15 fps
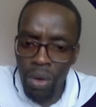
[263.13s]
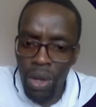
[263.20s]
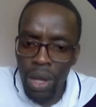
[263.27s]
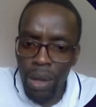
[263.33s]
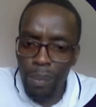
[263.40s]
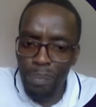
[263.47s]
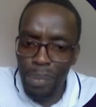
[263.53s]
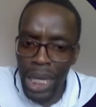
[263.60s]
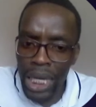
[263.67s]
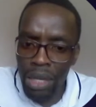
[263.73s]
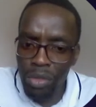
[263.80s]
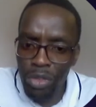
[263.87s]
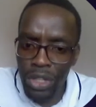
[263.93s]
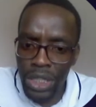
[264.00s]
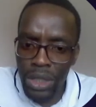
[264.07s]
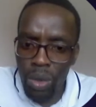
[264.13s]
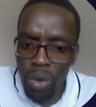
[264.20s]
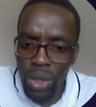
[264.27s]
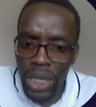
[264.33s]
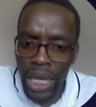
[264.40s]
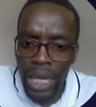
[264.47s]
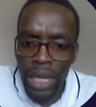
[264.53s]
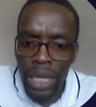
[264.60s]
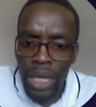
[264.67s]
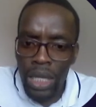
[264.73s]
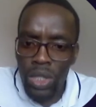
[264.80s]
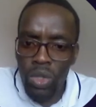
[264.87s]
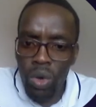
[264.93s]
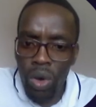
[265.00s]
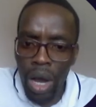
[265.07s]
benefit. Okay,
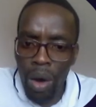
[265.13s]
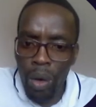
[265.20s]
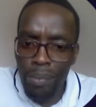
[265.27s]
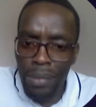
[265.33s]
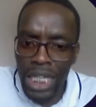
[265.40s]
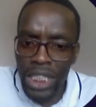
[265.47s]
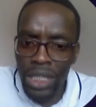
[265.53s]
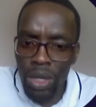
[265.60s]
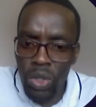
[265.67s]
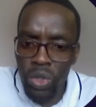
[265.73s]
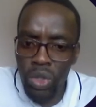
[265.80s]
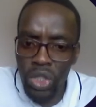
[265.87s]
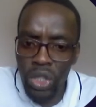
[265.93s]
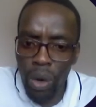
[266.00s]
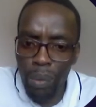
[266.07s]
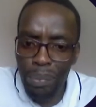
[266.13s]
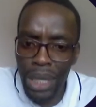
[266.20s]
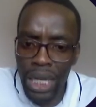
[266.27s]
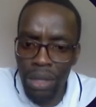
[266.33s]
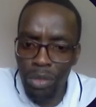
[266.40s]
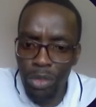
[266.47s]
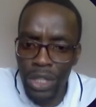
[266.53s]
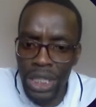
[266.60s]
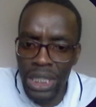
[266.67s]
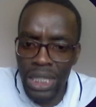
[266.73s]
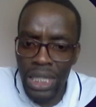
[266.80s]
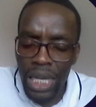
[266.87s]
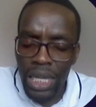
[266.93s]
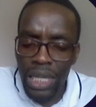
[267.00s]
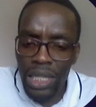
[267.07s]
so our marginal social benefit
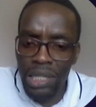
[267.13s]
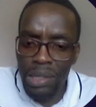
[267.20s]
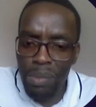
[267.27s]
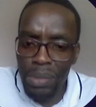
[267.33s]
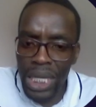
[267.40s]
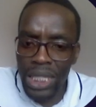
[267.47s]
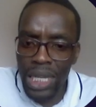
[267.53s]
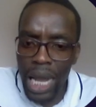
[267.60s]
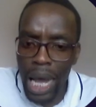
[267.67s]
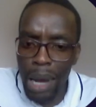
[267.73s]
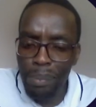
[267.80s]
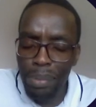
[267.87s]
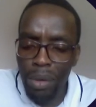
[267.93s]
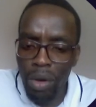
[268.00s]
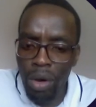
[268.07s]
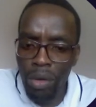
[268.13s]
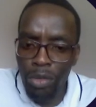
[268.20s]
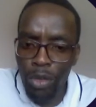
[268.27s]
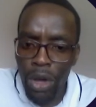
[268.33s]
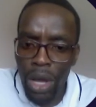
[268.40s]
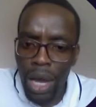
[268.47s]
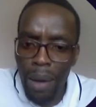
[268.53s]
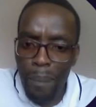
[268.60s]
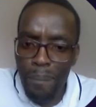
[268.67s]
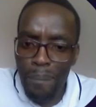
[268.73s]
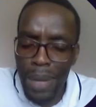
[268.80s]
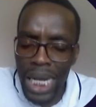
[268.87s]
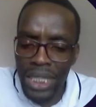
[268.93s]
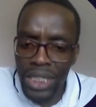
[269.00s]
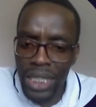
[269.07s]
is made up of
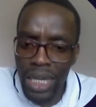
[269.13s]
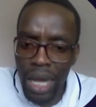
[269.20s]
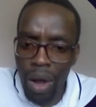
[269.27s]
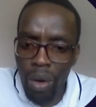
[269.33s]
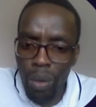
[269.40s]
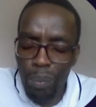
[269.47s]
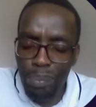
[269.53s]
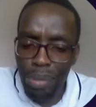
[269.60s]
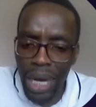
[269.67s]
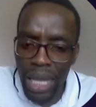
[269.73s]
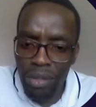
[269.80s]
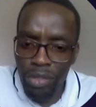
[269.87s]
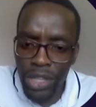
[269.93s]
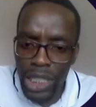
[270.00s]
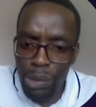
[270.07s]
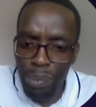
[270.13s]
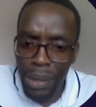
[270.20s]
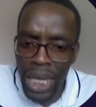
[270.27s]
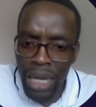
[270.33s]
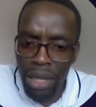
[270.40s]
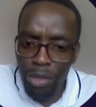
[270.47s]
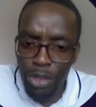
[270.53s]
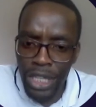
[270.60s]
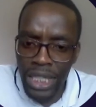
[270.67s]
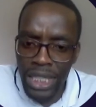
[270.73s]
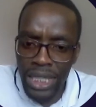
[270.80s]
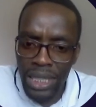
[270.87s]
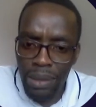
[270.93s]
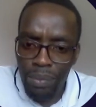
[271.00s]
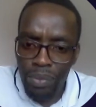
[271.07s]
marginal private benefit,
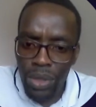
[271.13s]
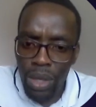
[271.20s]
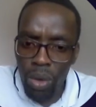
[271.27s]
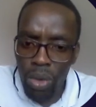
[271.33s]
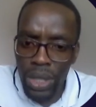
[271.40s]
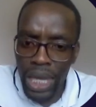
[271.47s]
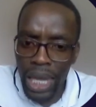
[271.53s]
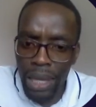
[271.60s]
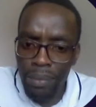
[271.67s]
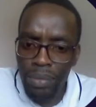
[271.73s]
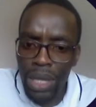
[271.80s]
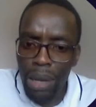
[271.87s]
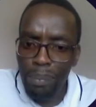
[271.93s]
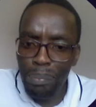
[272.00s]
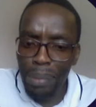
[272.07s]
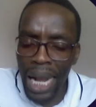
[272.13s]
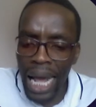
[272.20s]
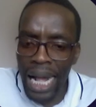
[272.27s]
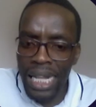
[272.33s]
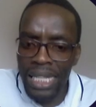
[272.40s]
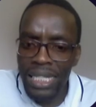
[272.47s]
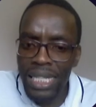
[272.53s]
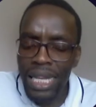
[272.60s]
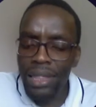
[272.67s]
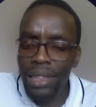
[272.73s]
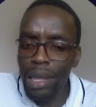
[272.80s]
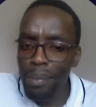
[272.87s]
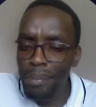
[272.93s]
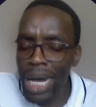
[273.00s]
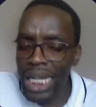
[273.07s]
okay, plus the
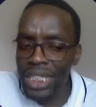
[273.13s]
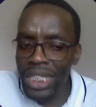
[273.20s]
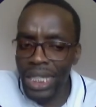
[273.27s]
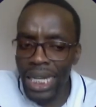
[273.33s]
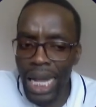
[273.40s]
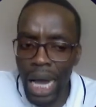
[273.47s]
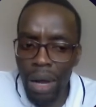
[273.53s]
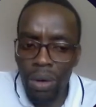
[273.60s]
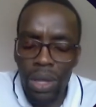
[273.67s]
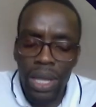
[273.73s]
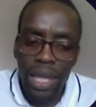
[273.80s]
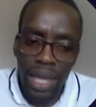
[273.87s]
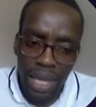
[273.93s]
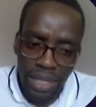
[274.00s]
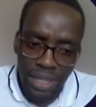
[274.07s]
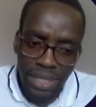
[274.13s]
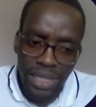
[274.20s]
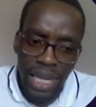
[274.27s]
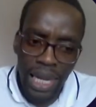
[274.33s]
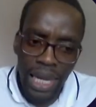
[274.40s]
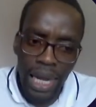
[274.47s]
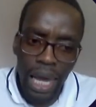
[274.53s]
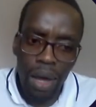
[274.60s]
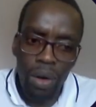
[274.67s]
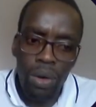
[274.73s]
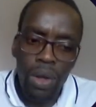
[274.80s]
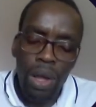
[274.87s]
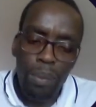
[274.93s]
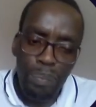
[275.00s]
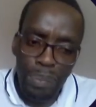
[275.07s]
marginal external
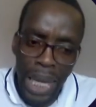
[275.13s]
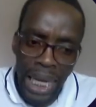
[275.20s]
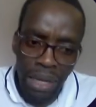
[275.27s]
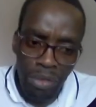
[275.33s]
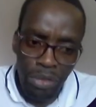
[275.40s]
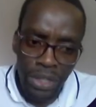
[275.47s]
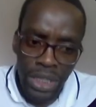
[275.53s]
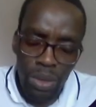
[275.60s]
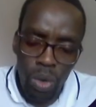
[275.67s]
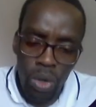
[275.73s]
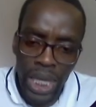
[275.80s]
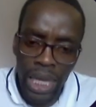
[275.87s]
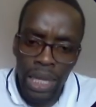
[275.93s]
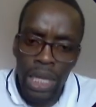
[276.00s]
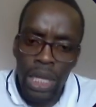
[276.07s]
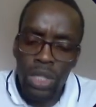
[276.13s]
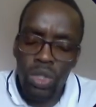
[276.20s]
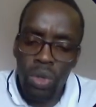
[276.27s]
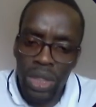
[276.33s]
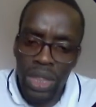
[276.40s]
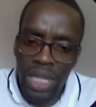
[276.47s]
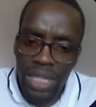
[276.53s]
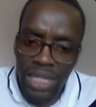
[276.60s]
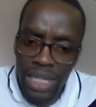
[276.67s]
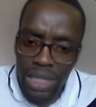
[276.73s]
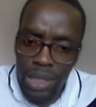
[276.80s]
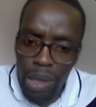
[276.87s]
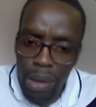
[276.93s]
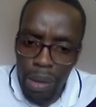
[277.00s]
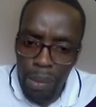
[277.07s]
benefit. Okay, so this is
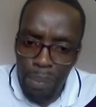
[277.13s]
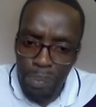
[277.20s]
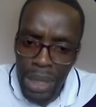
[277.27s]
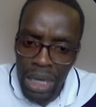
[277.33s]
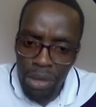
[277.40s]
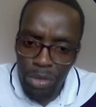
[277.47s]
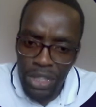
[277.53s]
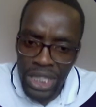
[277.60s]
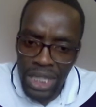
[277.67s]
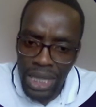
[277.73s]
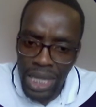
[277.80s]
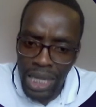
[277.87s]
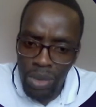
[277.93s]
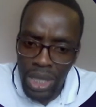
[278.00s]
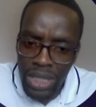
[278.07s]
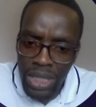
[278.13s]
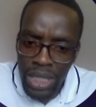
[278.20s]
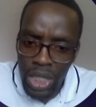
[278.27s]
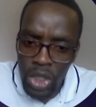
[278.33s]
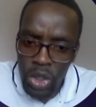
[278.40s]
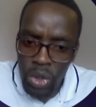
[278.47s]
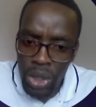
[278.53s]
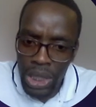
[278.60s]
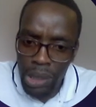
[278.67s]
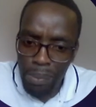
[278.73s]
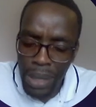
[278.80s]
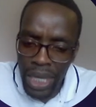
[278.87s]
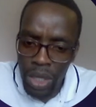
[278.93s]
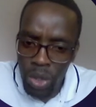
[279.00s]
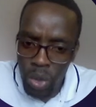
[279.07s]
a benefit that was enjoyed by
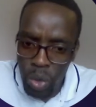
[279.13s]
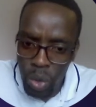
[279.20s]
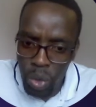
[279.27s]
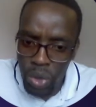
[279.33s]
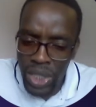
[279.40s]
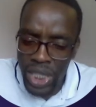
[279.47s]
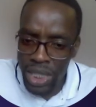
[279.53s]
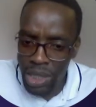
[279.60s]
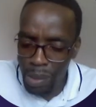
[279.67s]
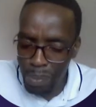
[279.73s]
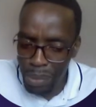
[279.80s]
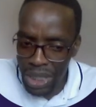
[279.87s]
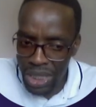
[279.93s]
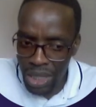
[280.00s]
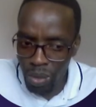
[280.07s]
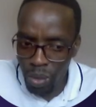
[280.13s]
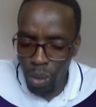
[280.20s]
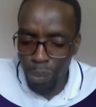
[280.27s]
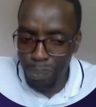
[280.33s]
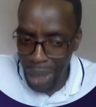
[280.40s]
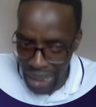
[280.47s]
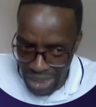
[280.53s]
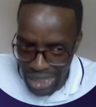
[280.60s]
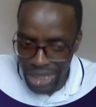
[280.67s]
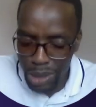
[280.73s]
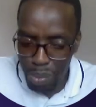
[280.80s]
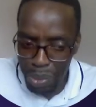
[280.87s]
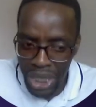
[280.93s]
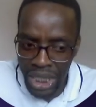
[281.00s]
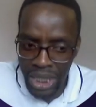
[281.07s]
you as the person who
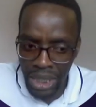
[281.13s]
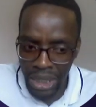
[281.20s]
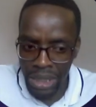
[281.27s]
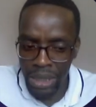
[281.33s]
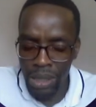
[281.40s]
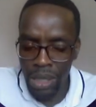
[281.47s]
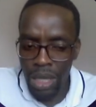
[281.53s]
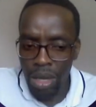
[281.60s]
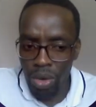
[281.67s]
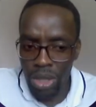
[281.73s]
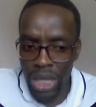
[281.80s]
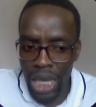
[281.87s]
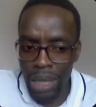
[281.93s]
participated, okay,